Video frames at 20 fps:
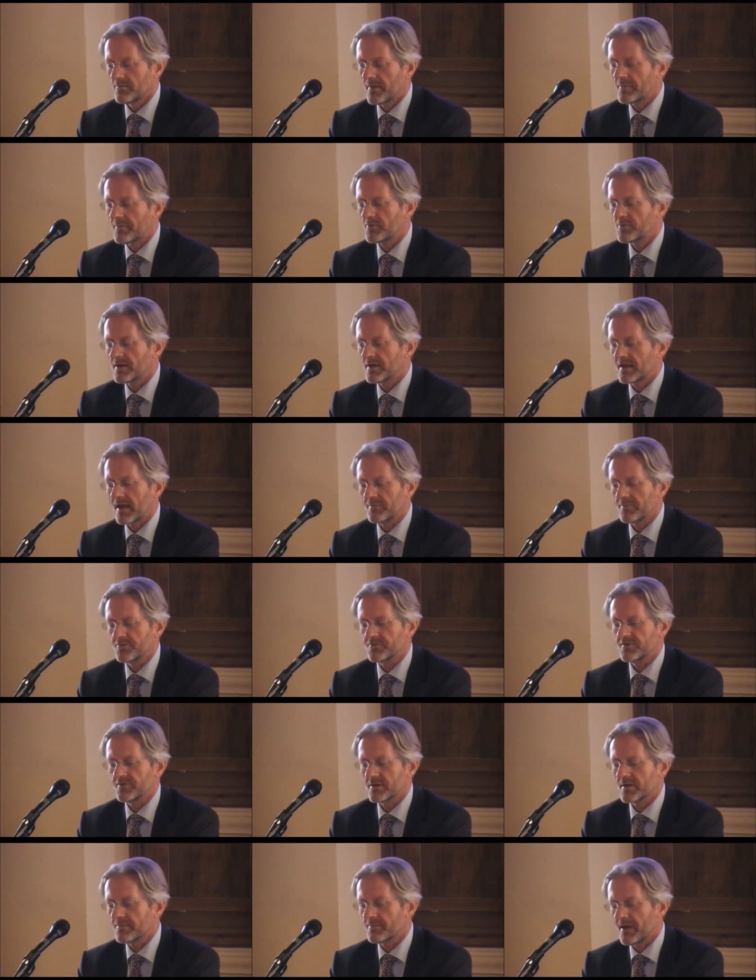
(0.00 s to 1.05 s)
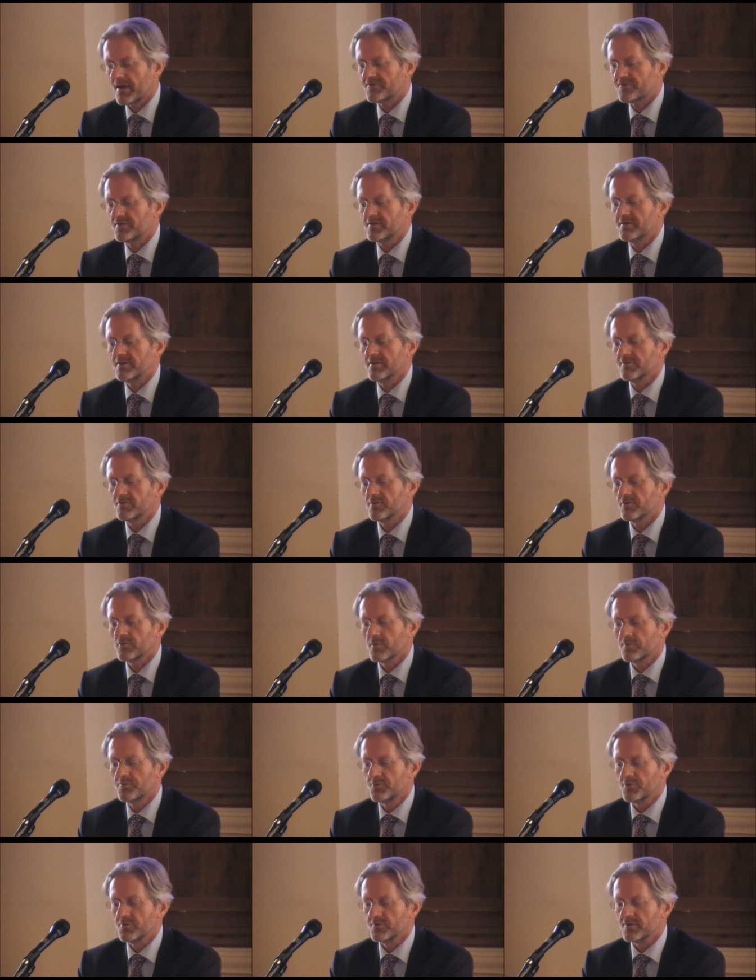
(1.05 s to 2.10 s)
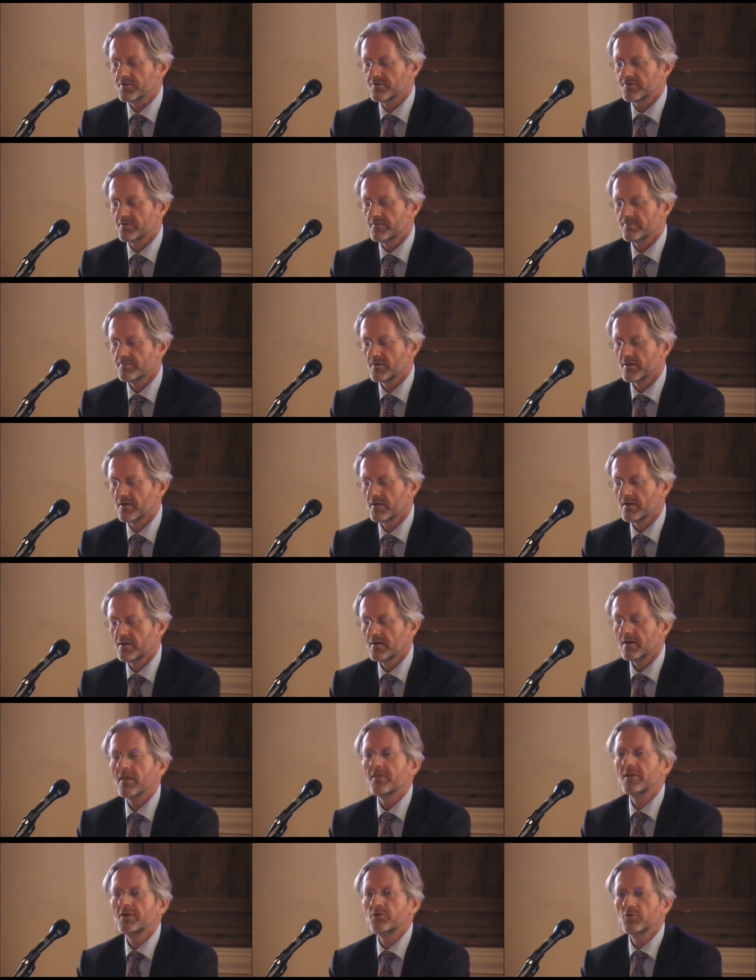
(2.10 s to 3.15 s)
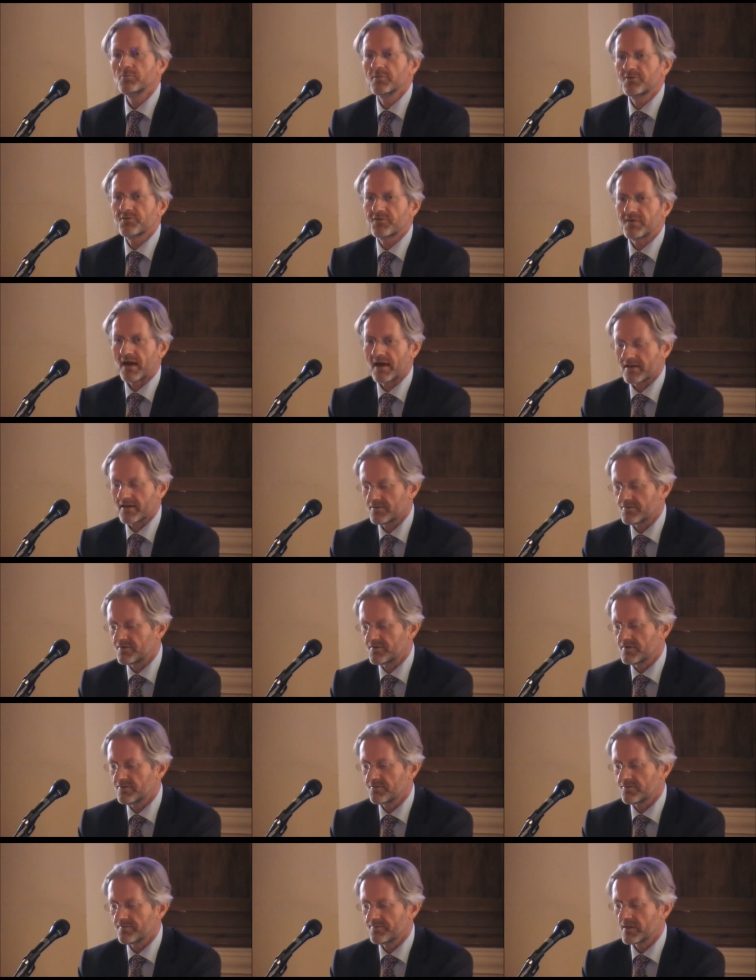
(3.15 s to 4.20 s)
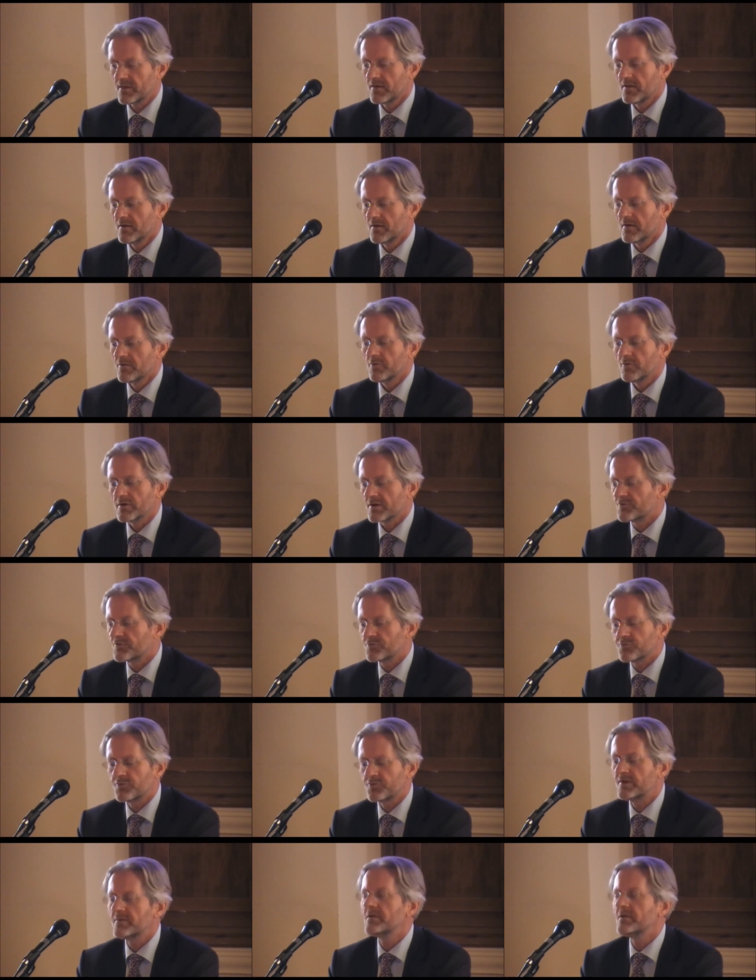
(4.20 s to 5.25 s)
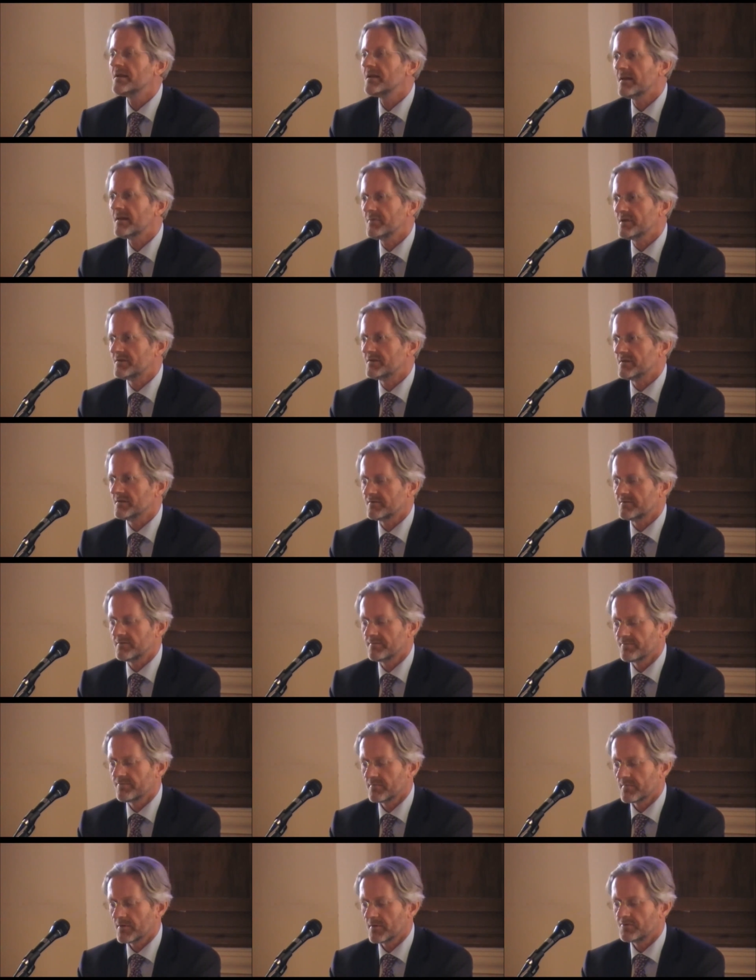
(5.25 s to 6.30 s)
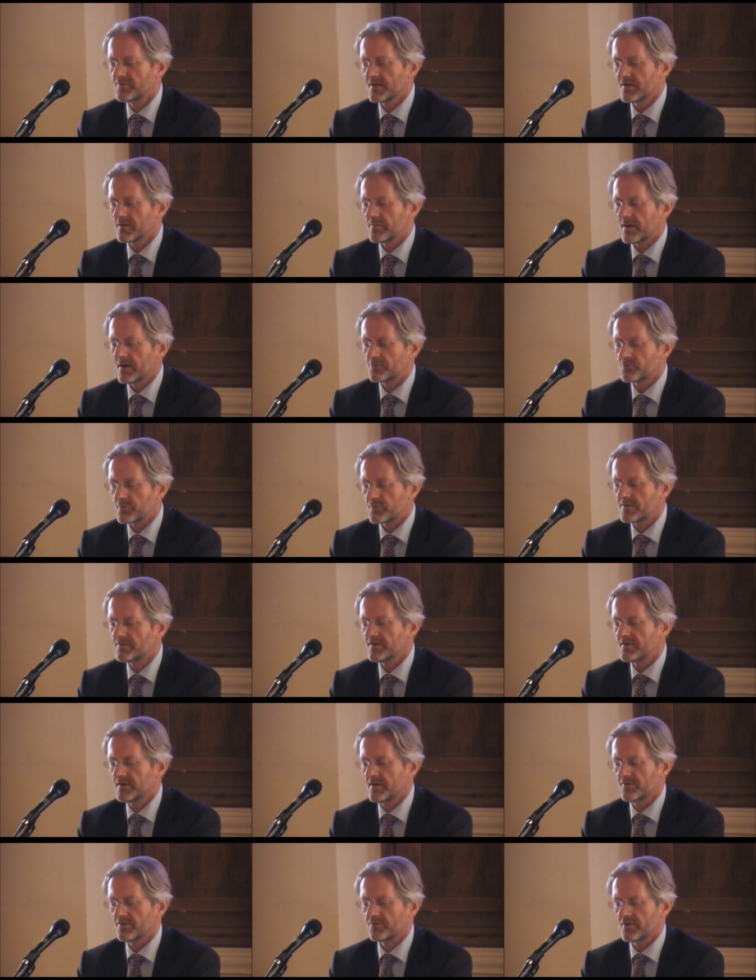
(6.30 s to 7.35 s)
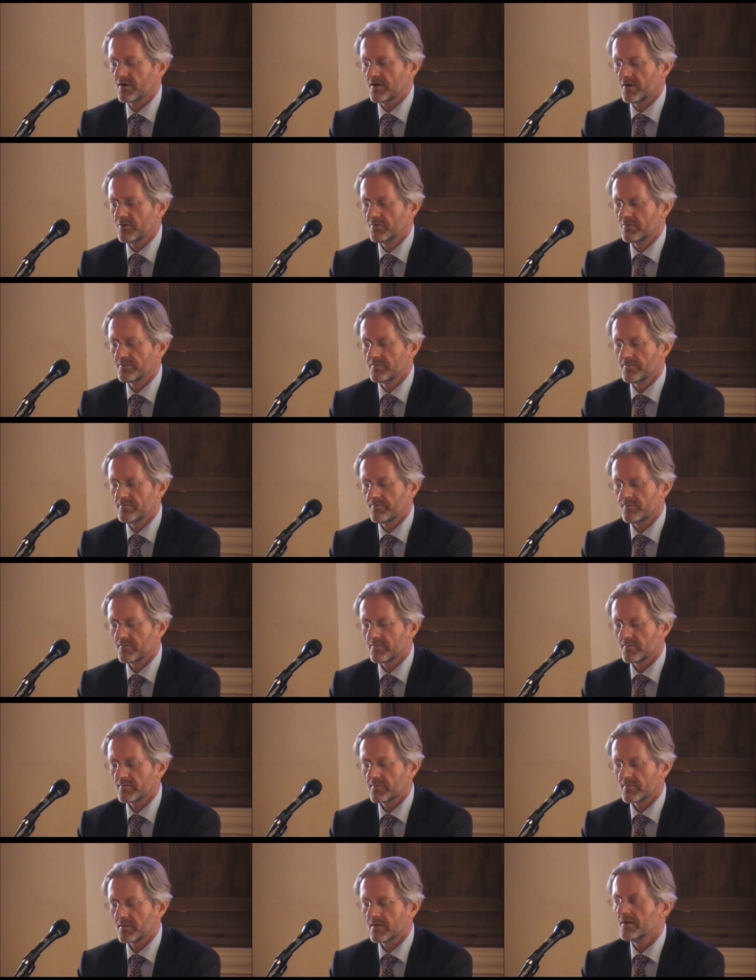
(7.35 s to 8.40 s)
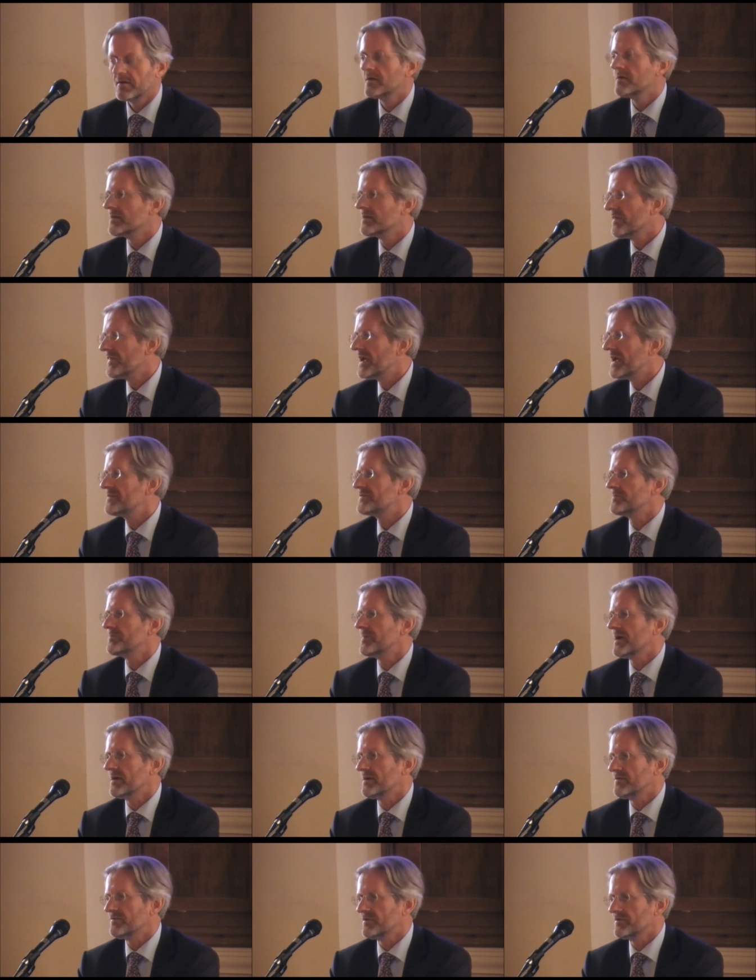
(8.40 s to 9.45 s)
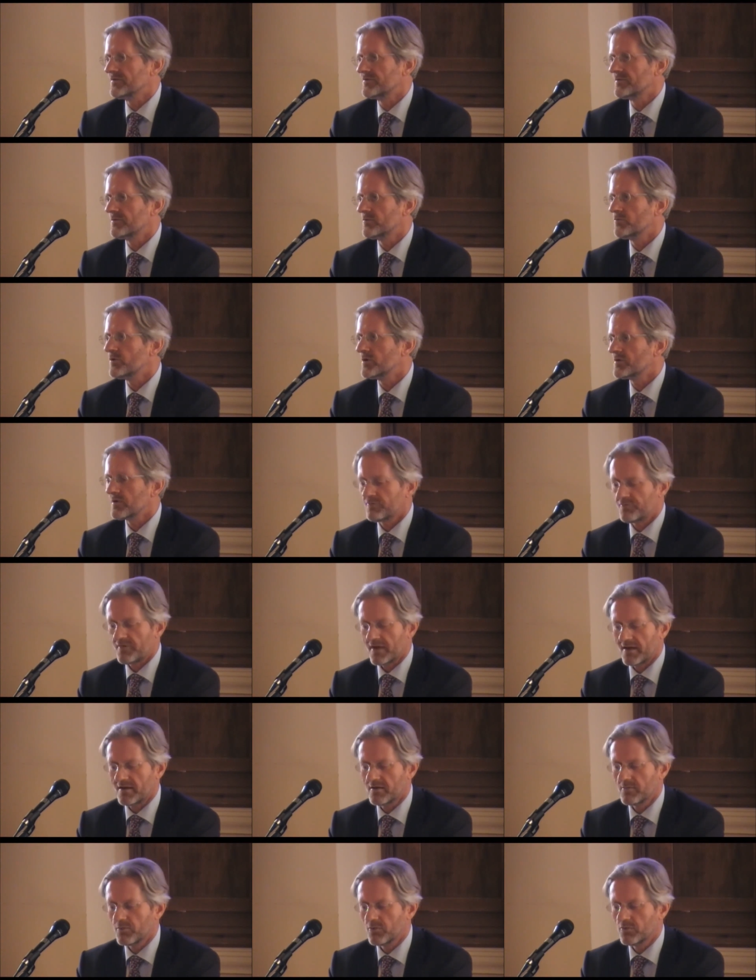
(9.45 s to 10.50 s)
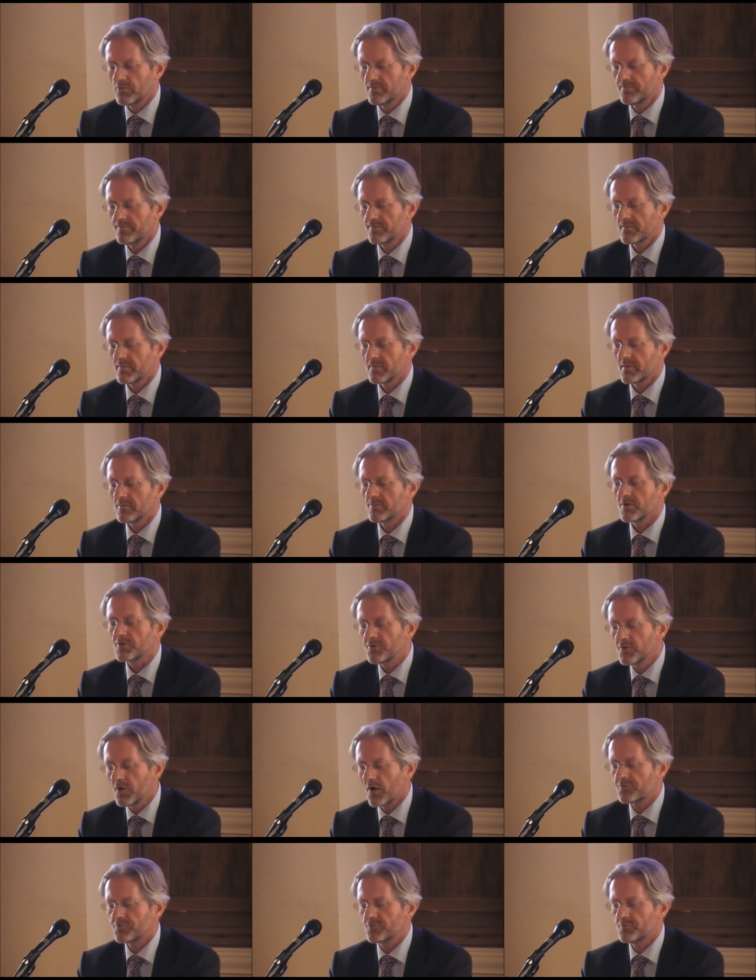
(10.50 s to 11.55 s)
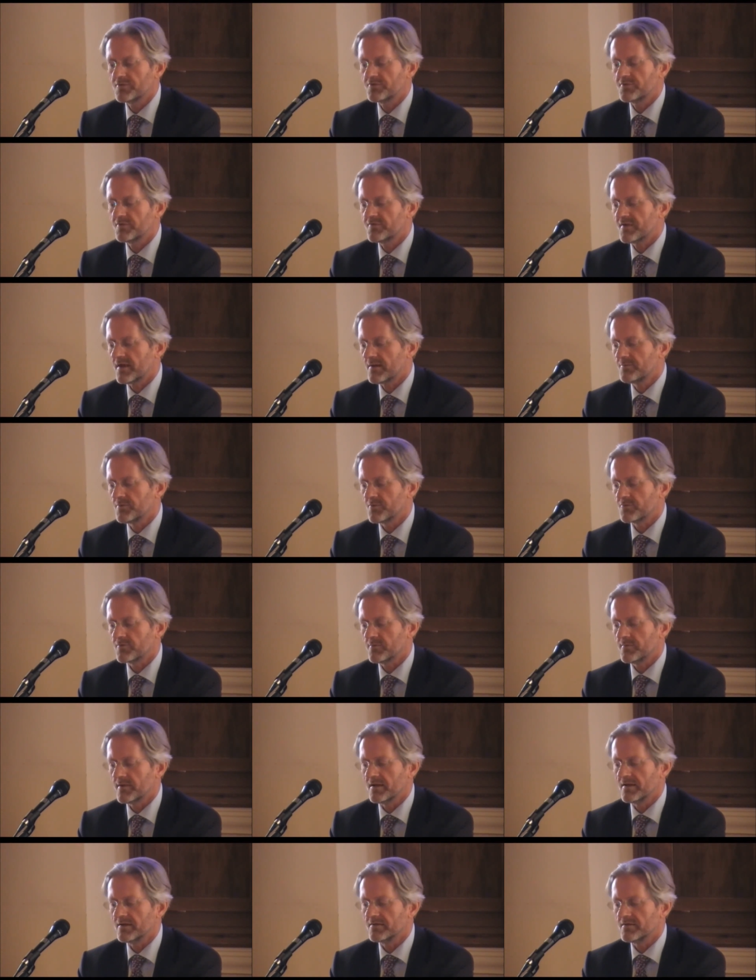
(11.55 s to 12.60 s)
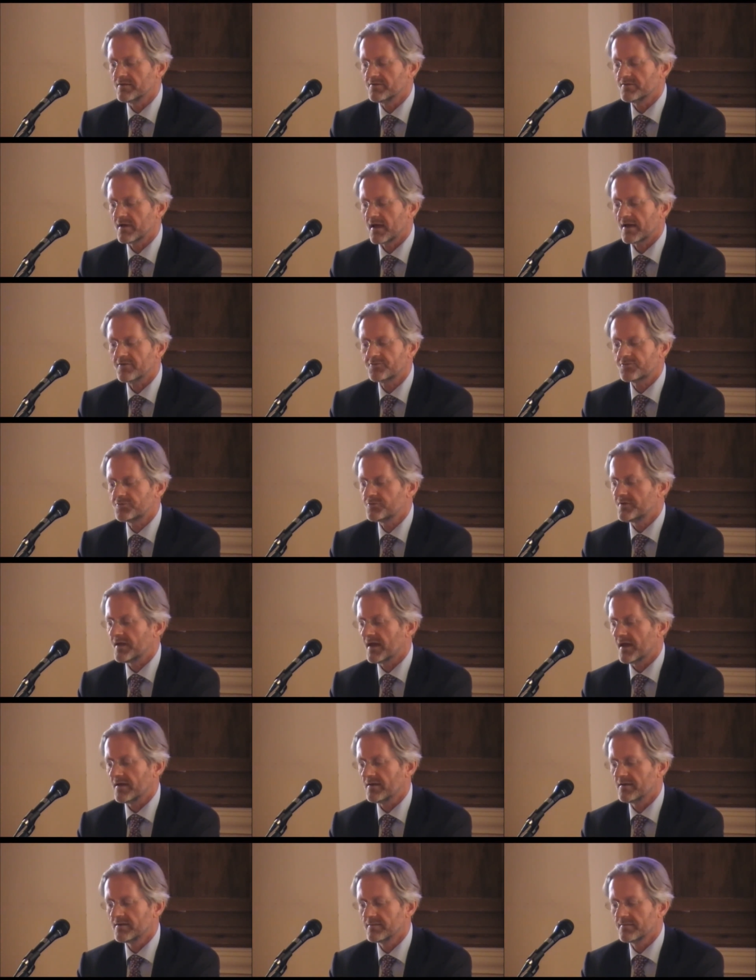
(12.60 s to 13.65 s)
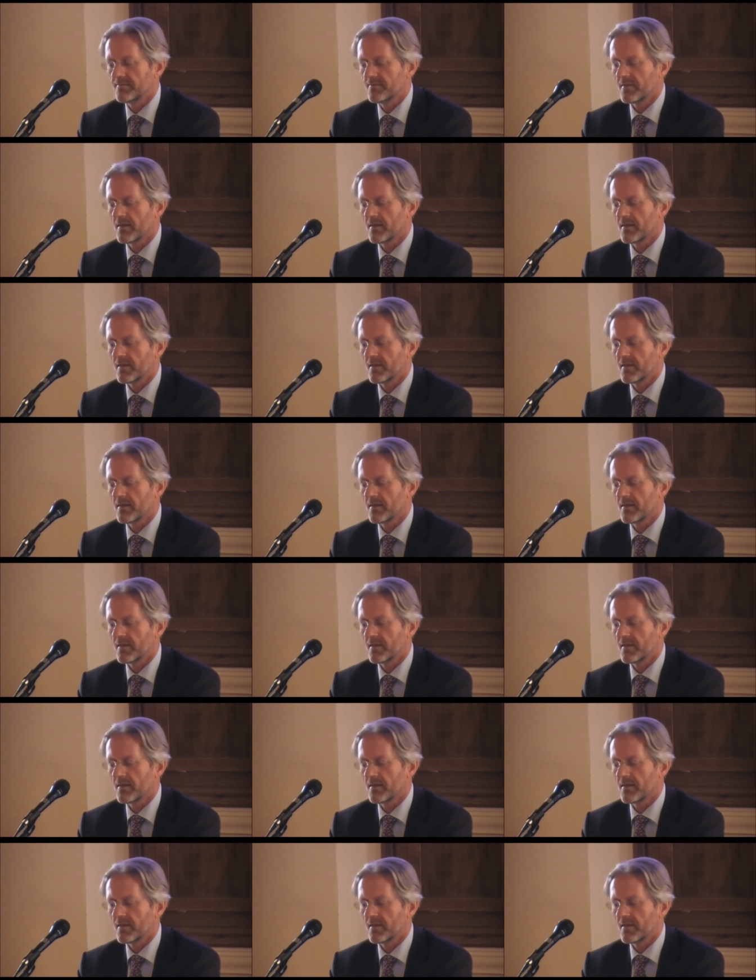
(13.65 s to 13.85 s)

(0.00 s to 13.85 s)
memory capacities of computers and the human sciences were extremely limited until about 20 years ago. Databases were available, but not with the same possibilities as today,